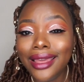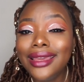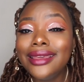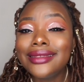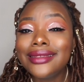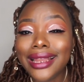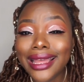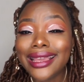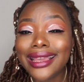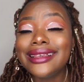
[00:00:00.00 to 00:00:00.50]

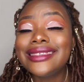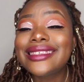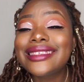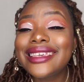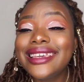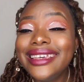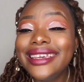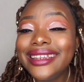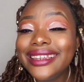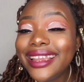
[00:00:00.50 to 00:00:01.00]
It's like a
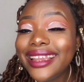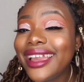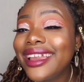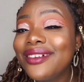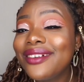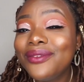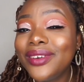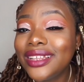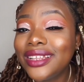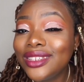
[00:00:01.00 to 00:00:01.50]
skin-like
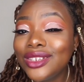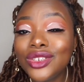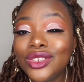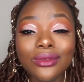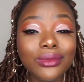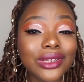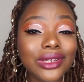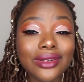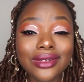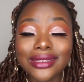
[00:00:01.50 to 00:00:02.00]
foundation
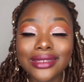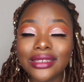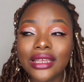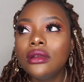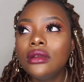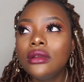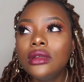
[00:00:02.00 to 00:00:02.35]
because